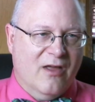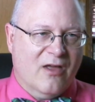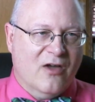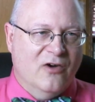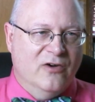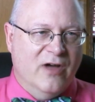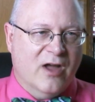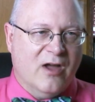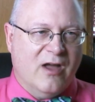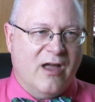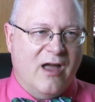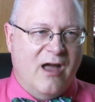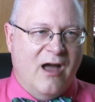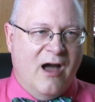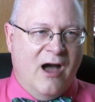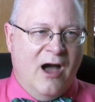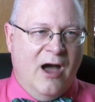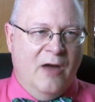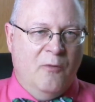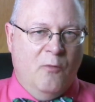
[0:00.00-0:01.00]
click
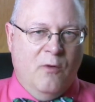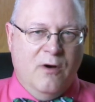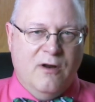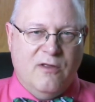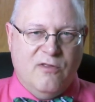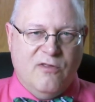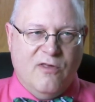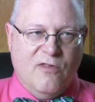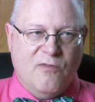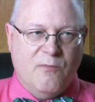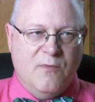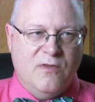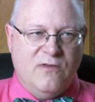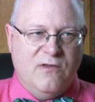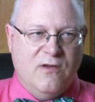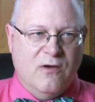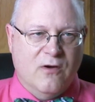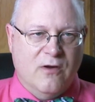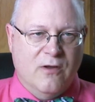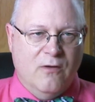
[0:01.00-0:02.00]
on where it says
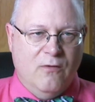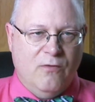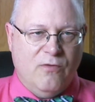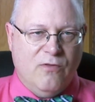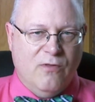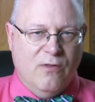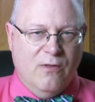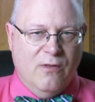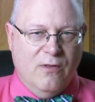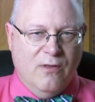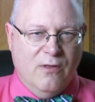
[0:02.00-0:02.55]
materials,